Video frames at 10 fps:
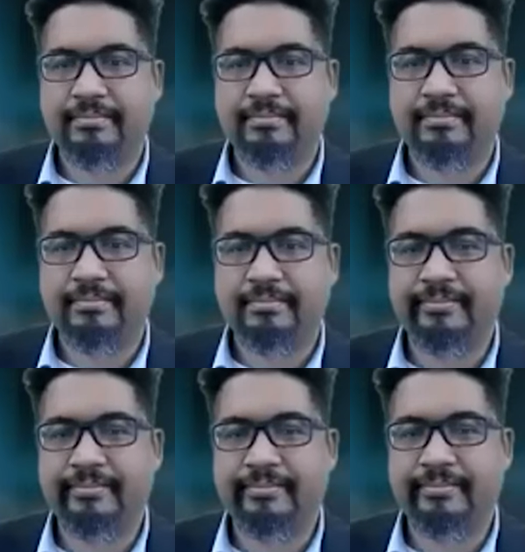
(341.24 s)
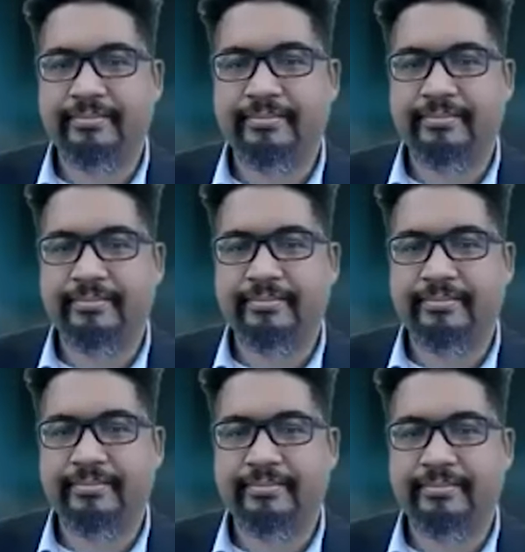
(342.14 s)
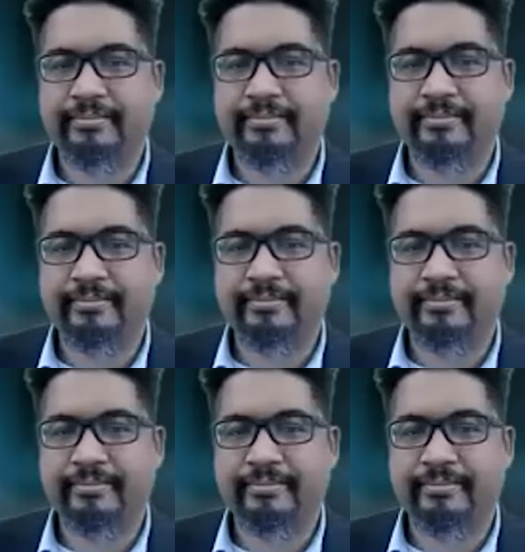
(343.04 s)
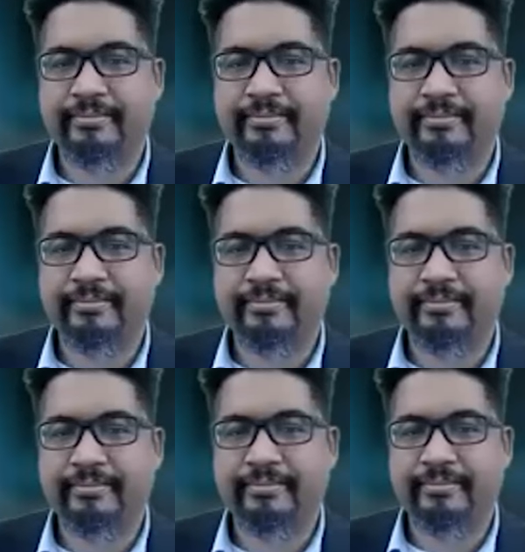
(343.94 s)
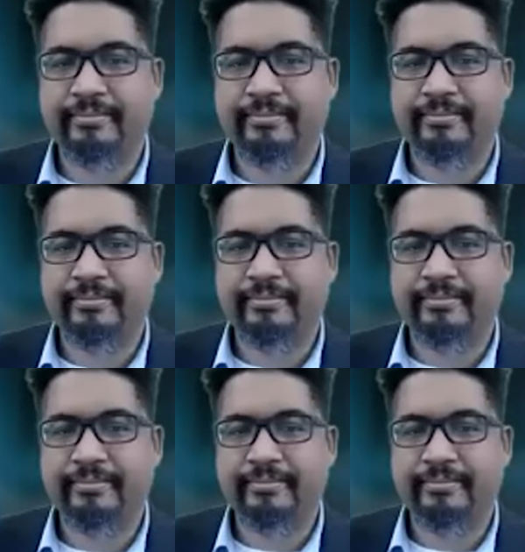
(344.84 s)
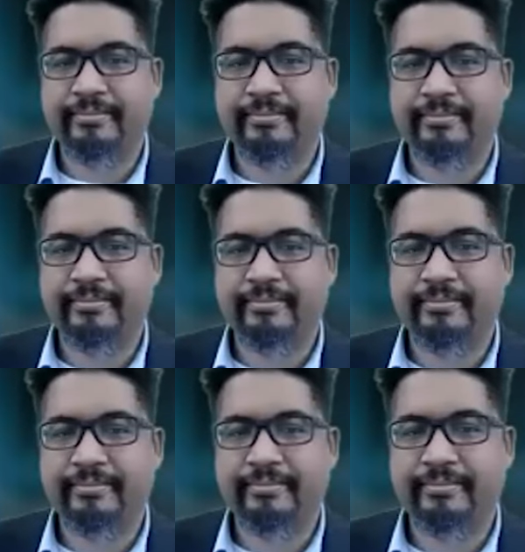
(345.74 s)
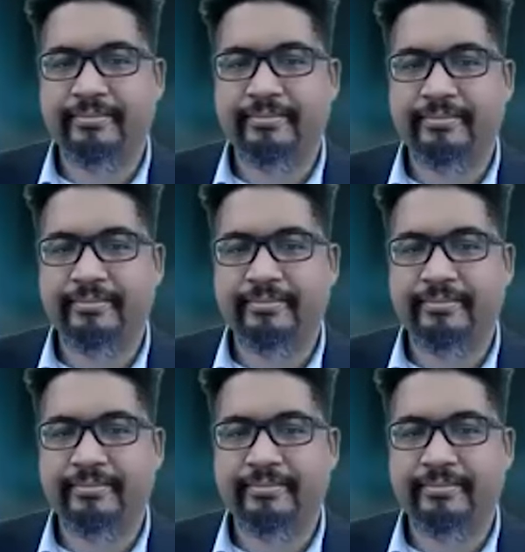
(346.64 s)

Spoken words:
The person shown says nothing.